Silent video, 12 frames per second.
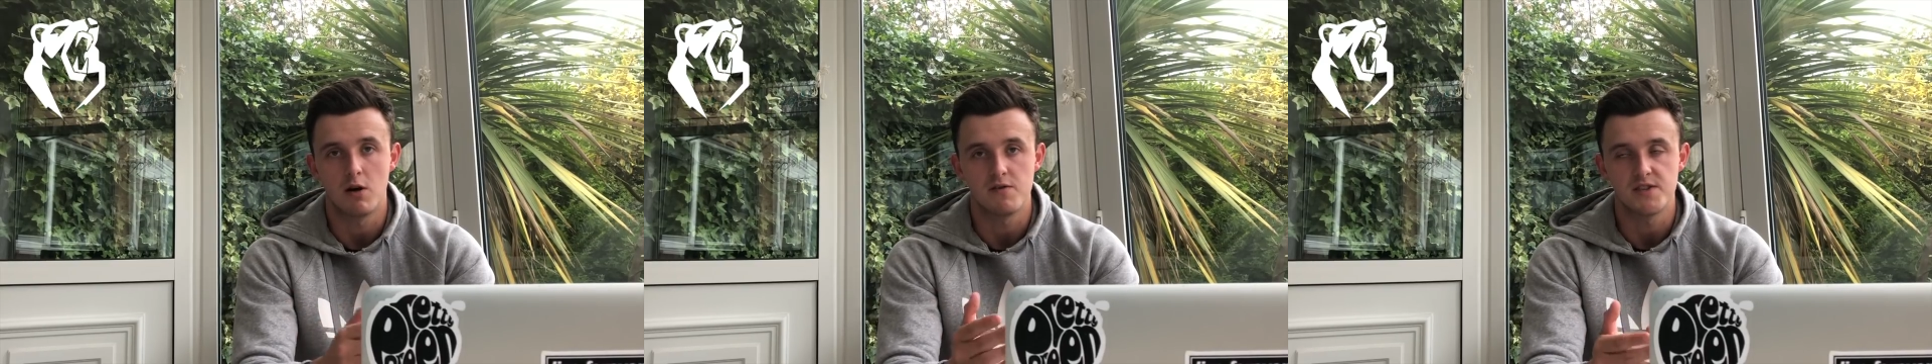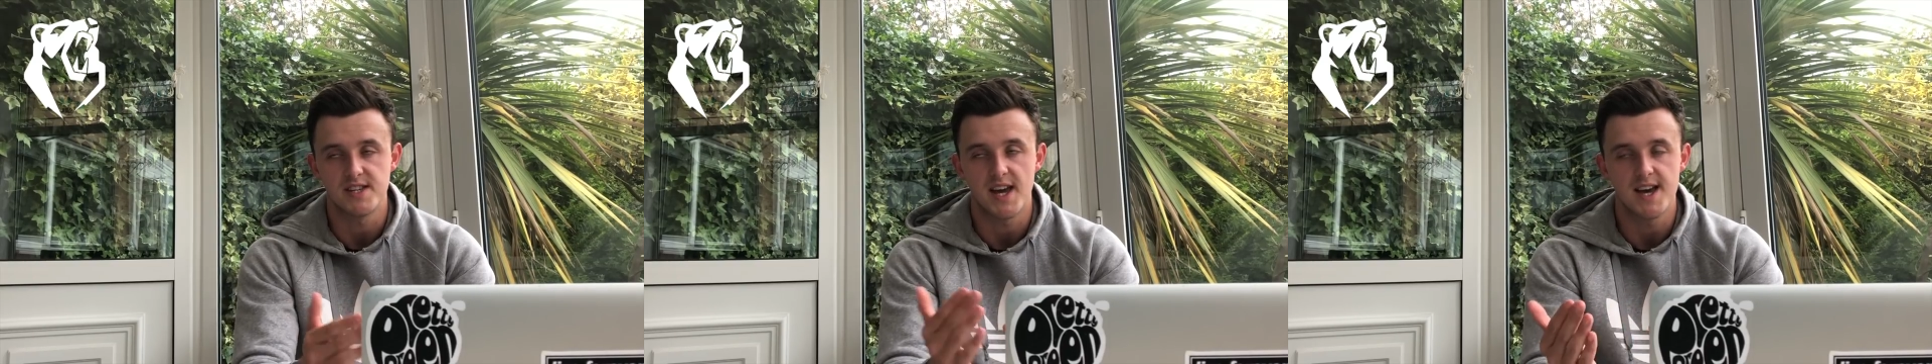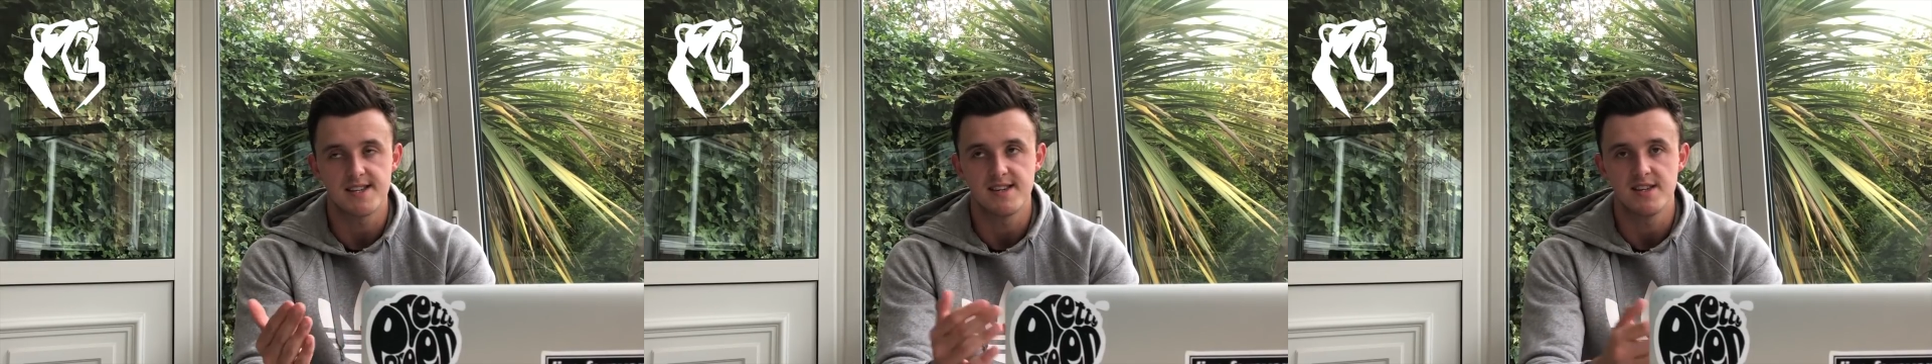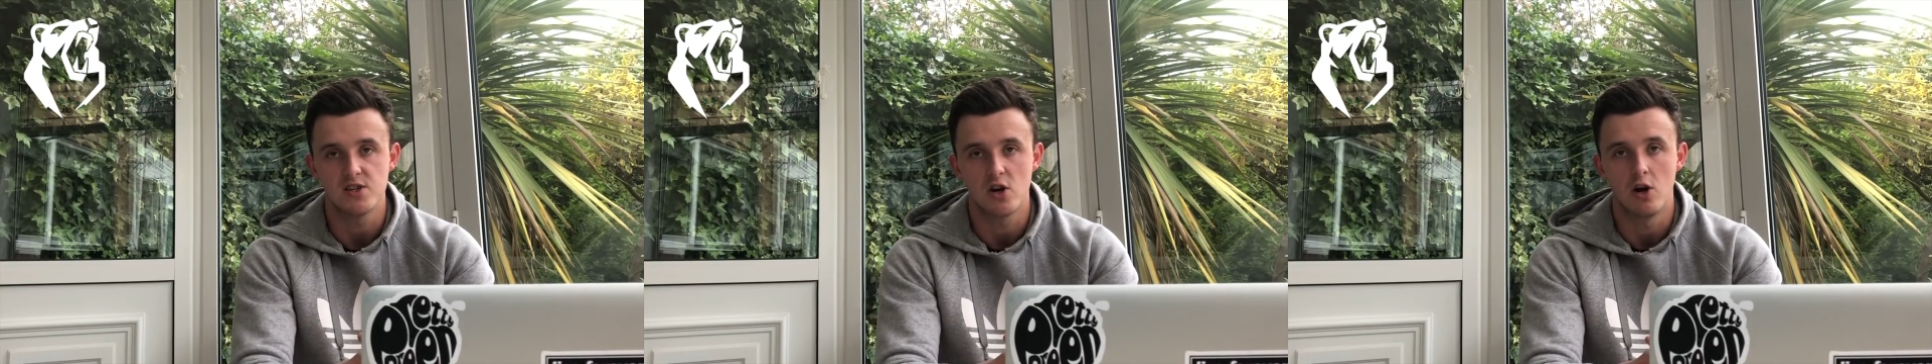Obviously
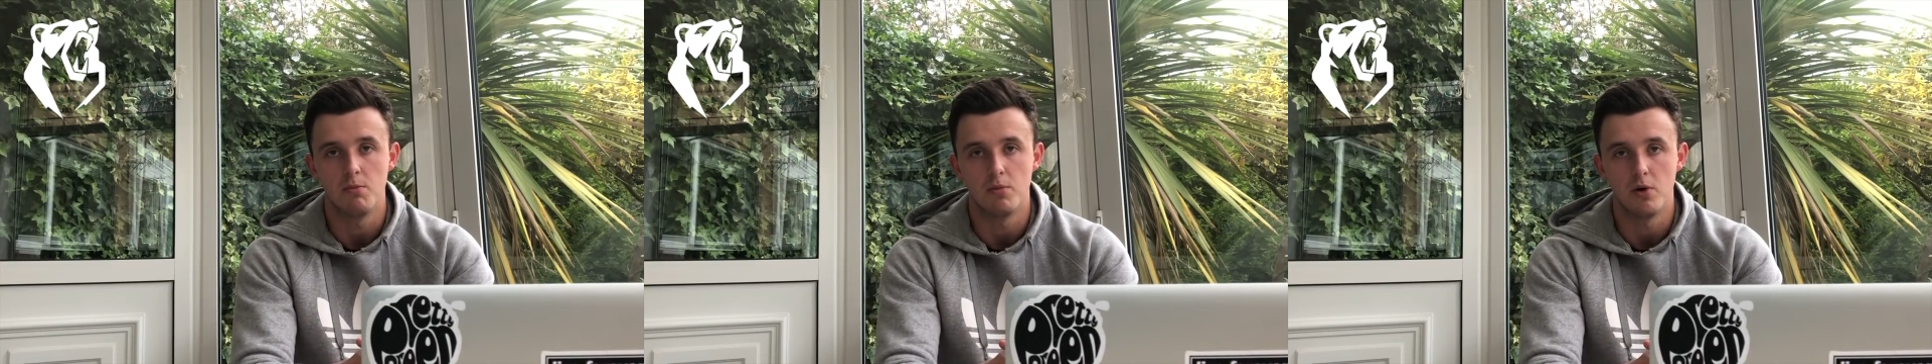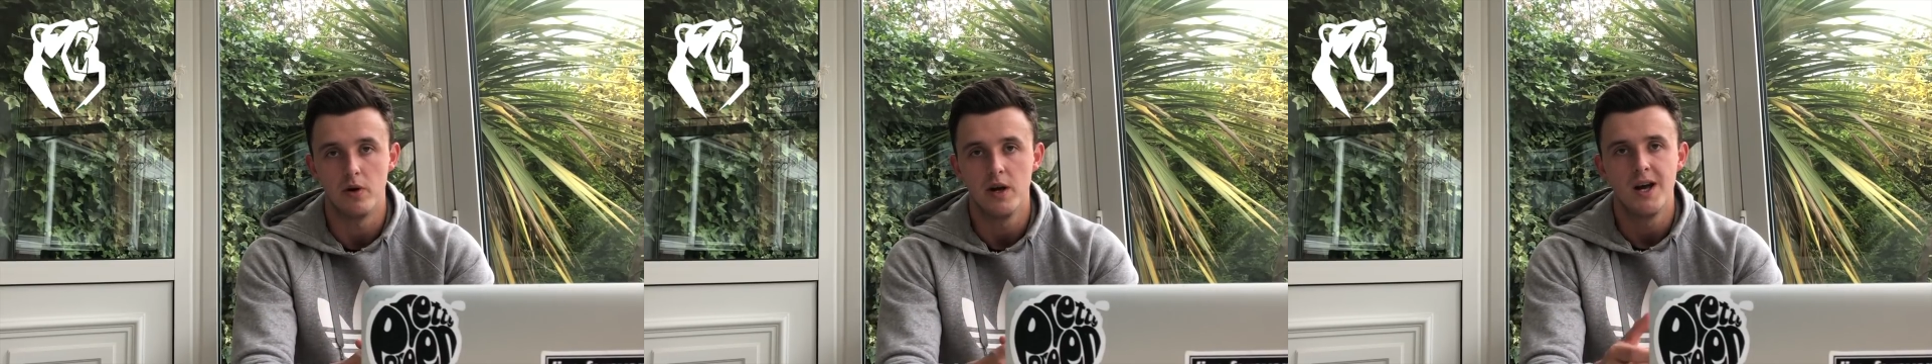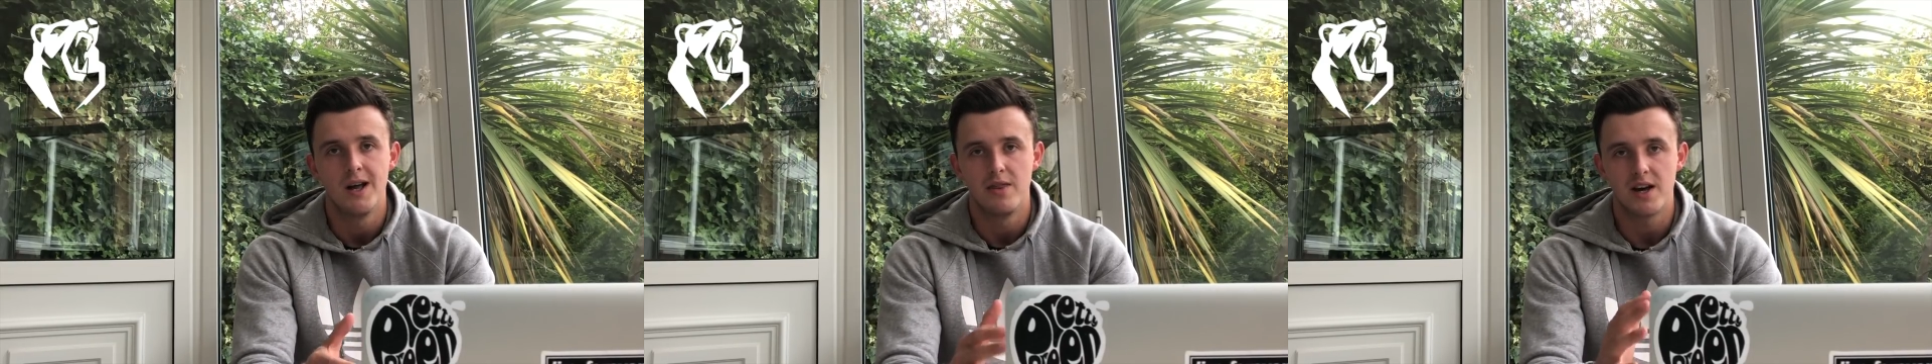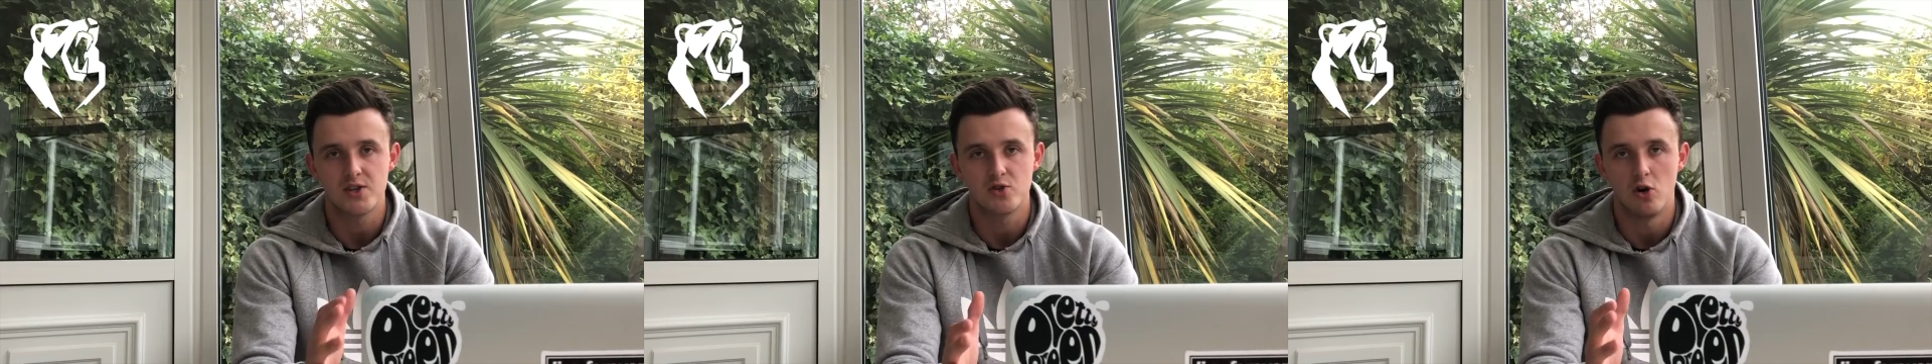Hesse's gone, but
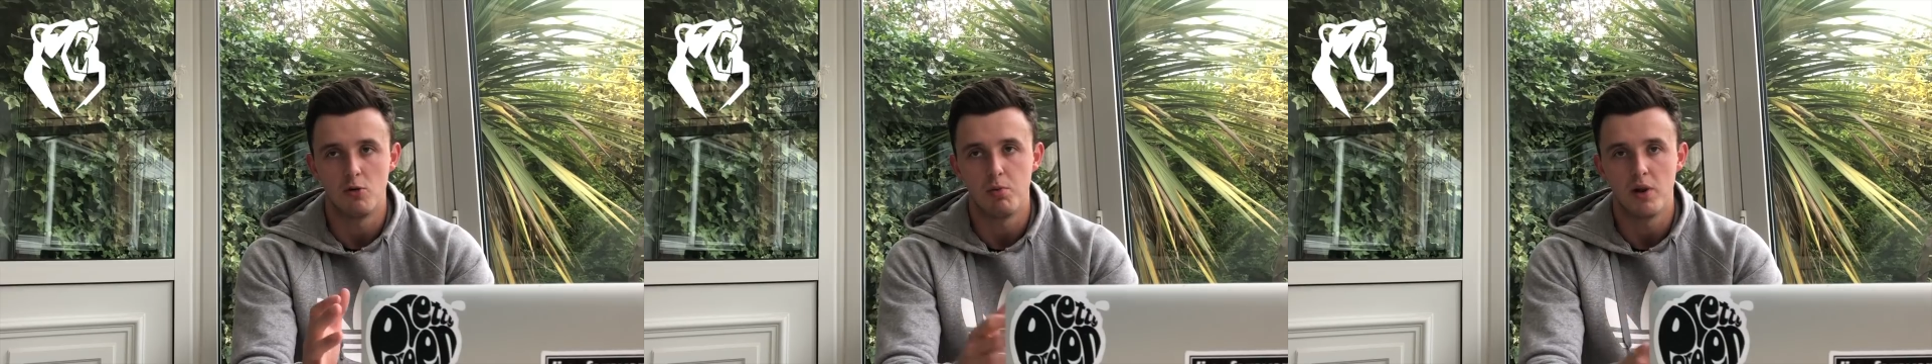that sort